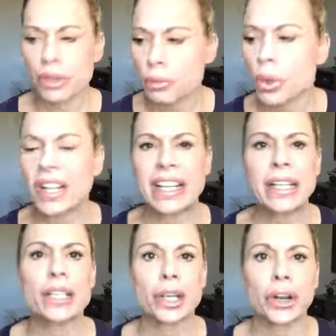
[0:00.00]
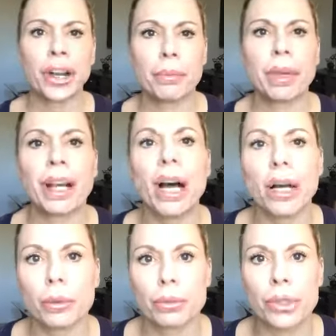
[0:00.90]
the more easier it
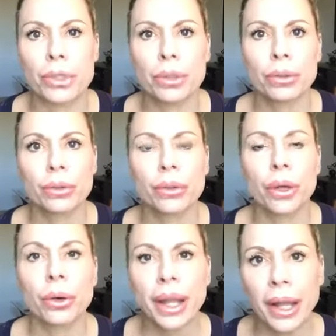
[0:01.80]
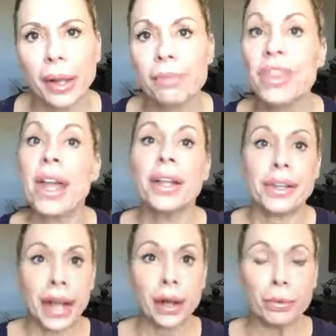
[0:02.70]
becomes. Okay?
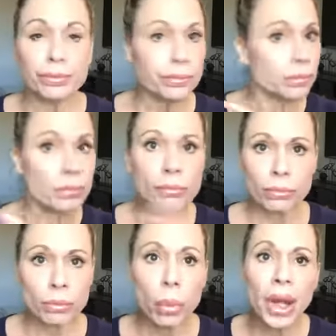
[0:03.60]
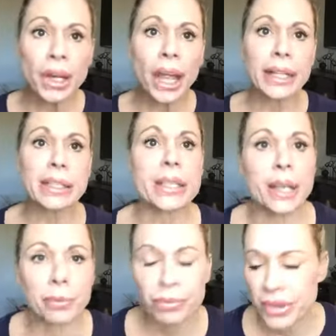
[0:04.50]
Now, one last
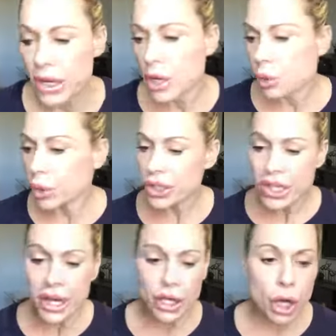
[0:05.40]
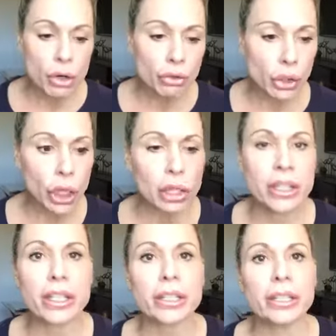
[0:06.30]
thing. We're saying go for all
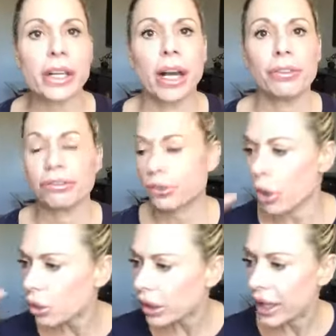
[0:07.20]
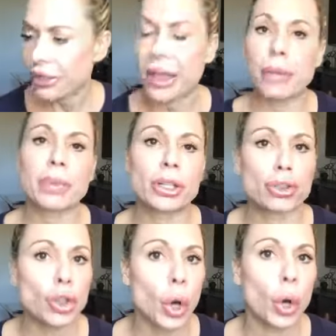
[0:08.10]
this stuff. Don't let them
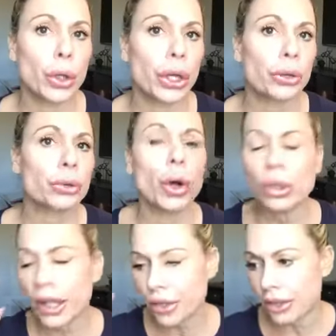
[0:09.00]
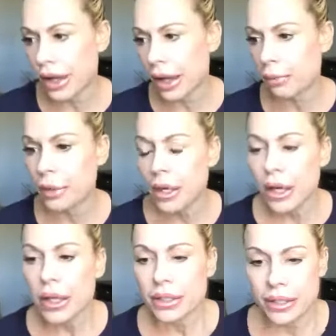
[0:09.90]
control you. Don't let them
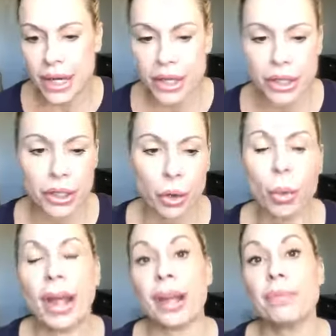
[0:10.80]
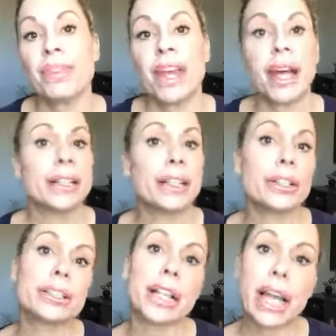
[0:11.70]
stand in your way.
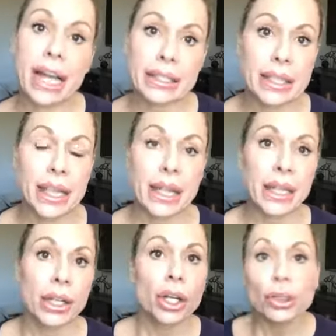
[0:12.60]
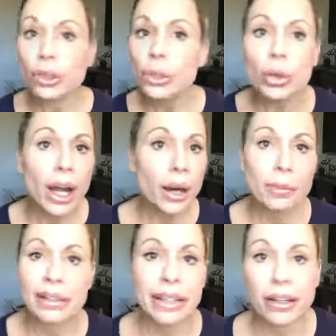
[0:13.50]
Here's the last thing. You got to
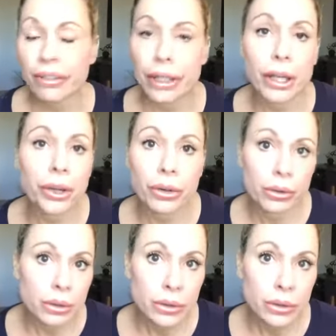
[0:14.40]
believe in you.